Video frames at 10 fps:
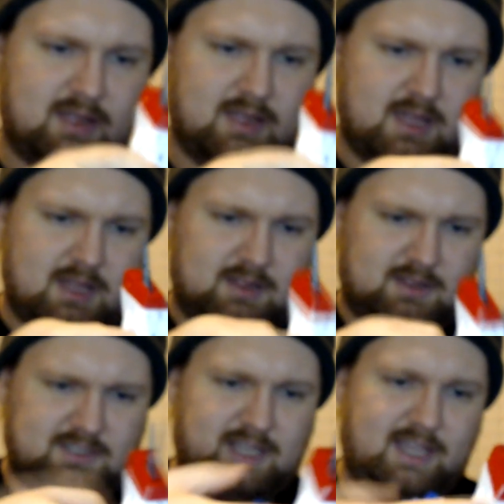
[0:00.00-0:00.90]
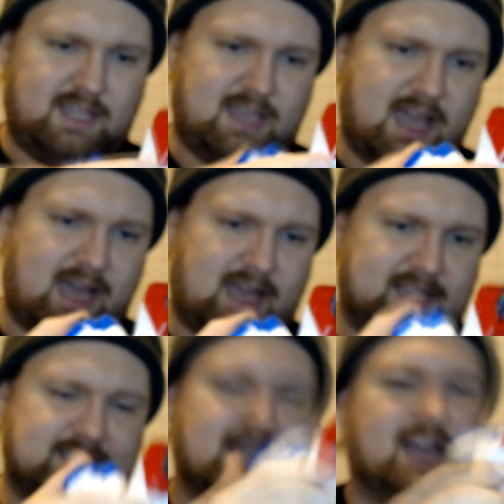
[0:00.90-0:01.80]
Looks like, yeah, he's
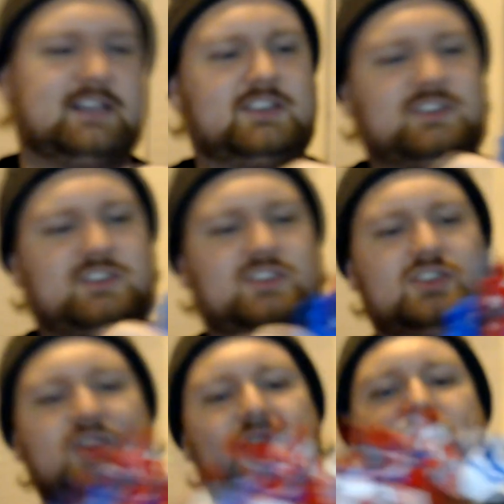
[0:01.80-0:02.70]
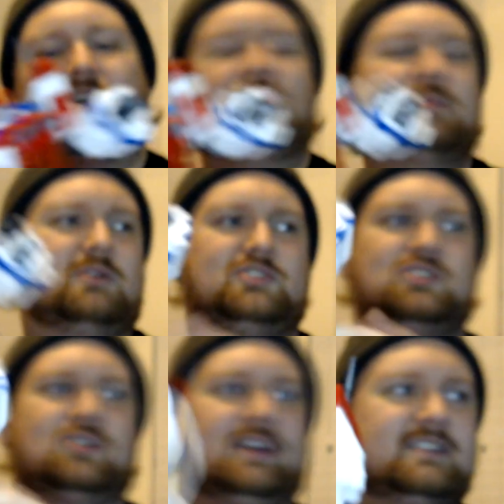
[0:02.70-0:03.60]
got 2 elbow
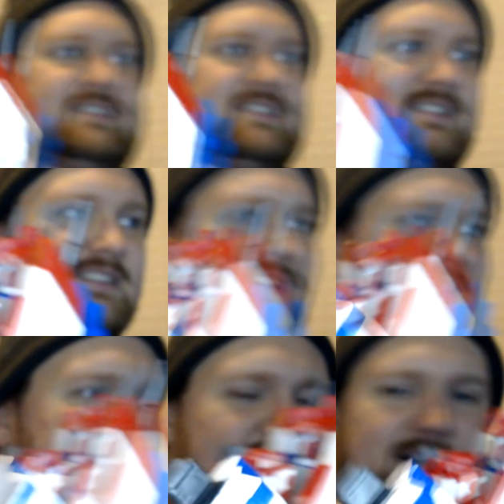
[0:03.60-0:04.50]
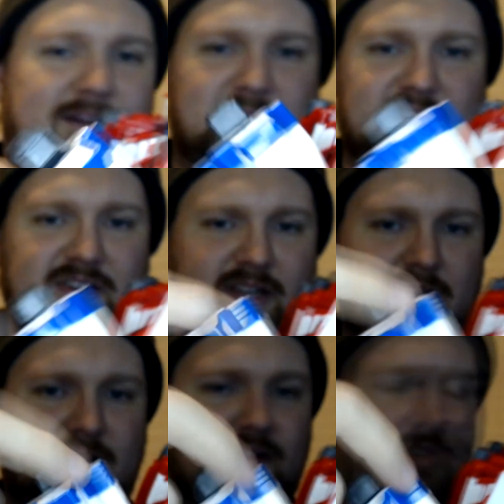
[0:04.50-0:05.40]
joints. Little
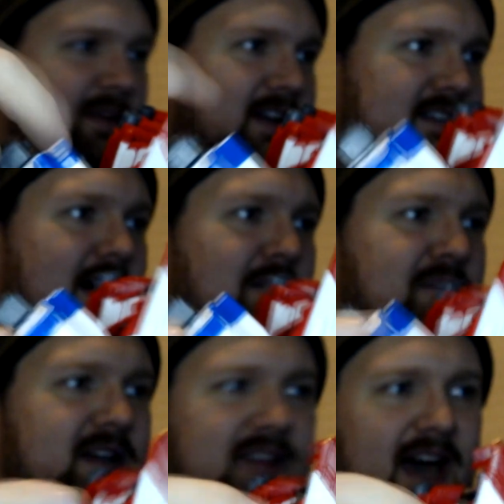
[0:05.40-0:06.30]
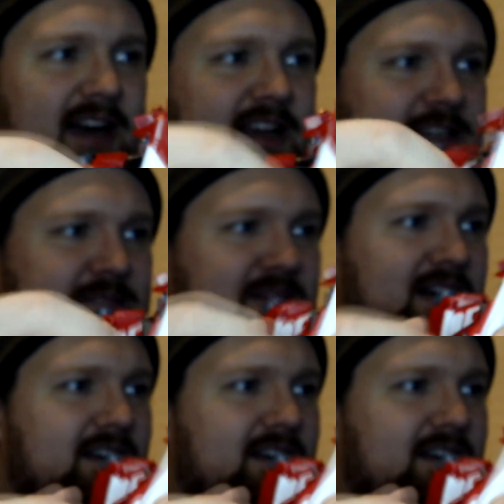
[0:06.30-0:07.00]
hindered because of how big that is, but